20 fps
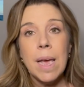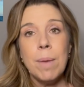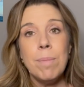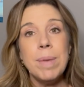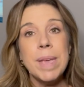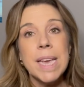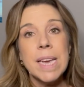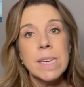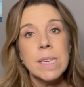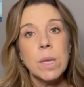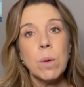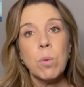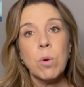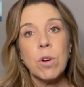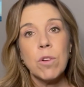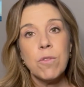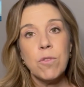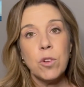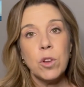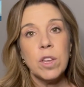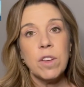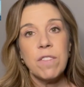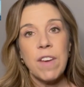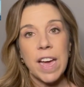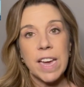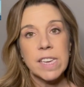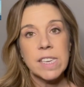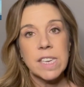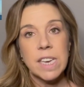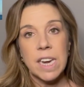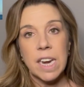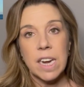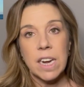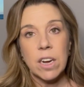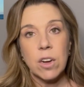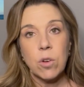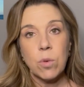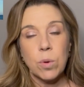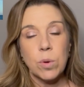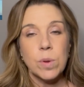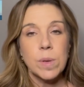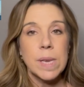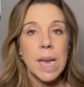because they were a fully vaccinated cruise.